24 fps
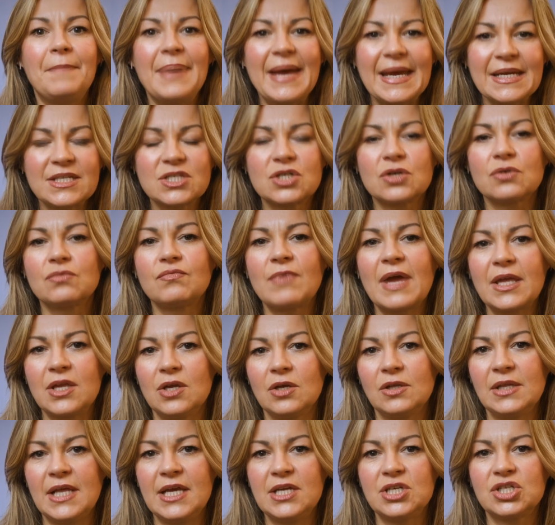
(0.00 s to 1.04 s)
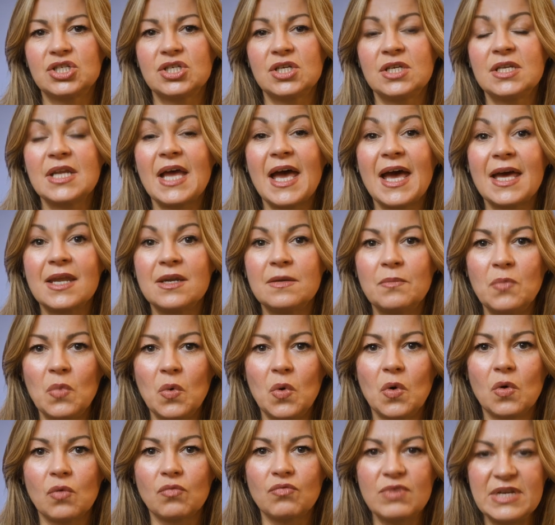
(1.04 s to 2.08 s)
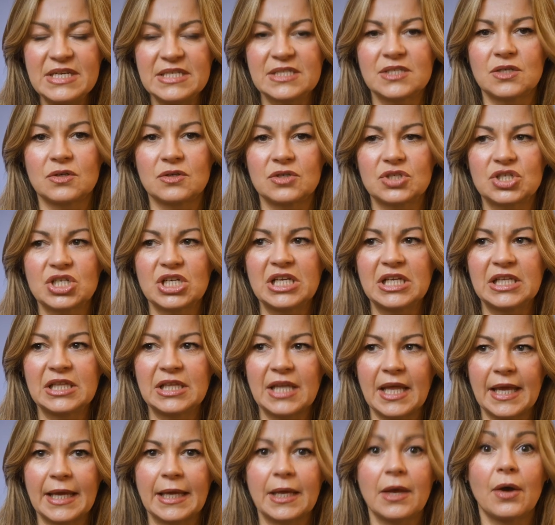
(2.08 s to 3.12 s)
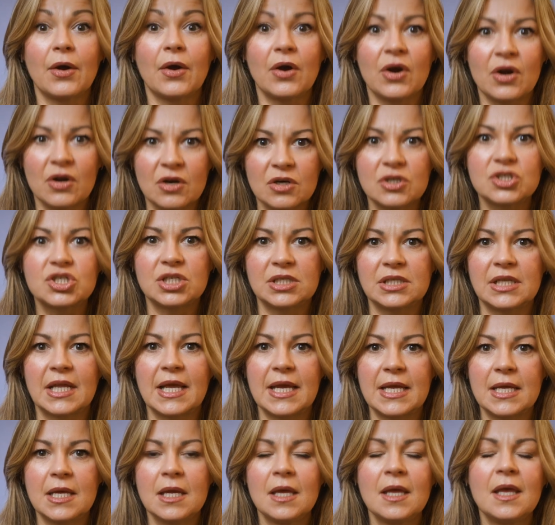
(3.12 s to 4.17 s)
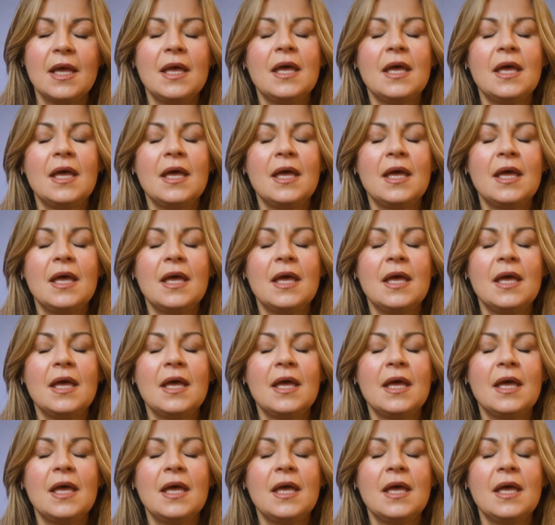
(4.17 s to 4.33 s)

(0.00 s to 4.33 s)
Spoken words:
better regulation and more research, like urgently.